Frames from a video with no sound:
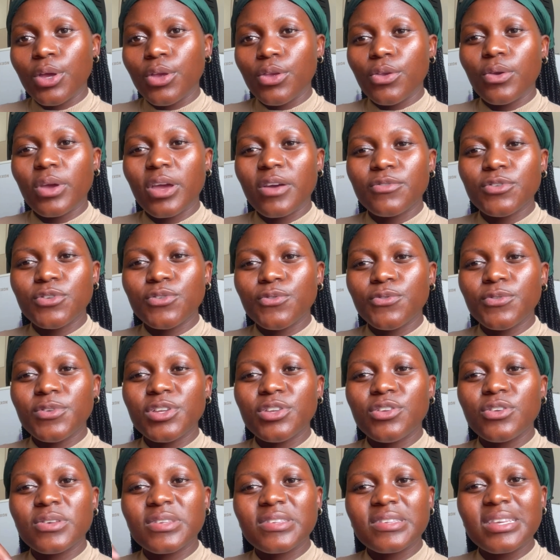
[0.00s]
You have to
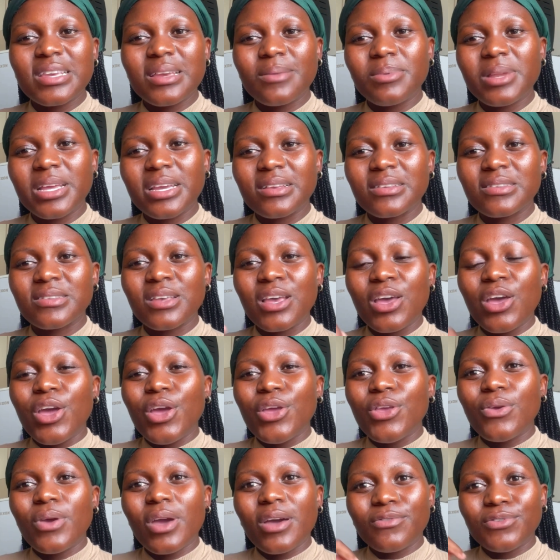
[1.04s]
feed your siblings,
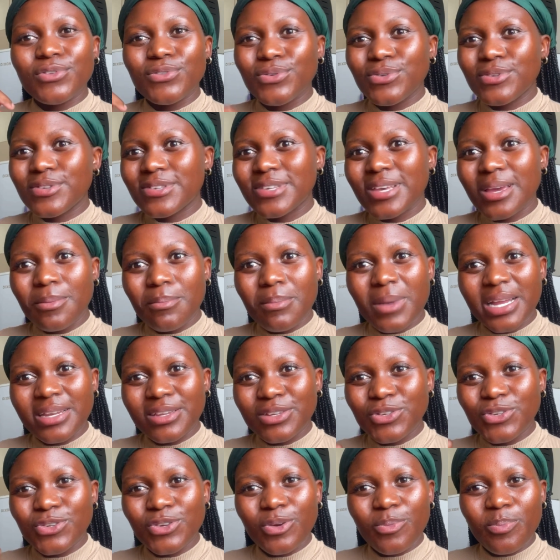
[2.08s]
you have to send money
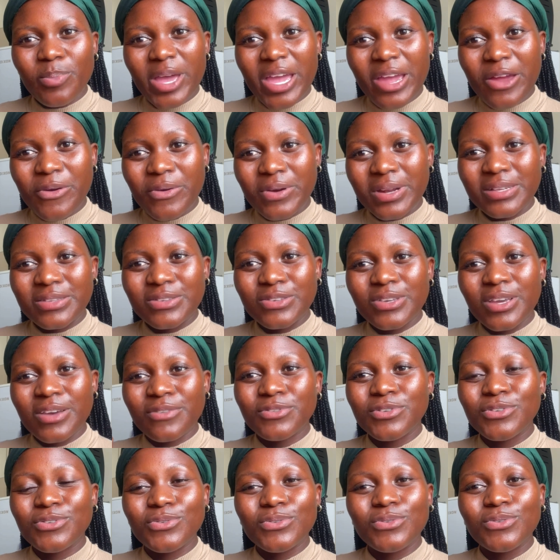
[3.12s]
to your parents, you have
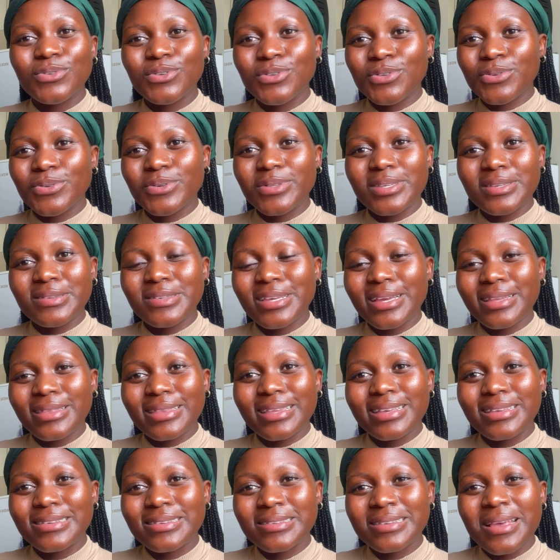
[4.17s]
to do this and
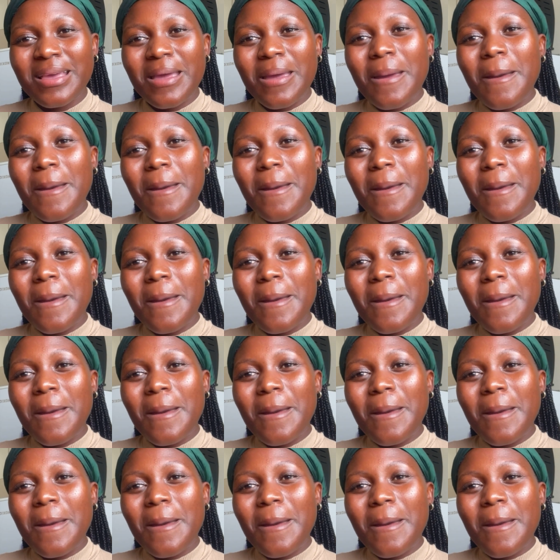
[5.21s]
this,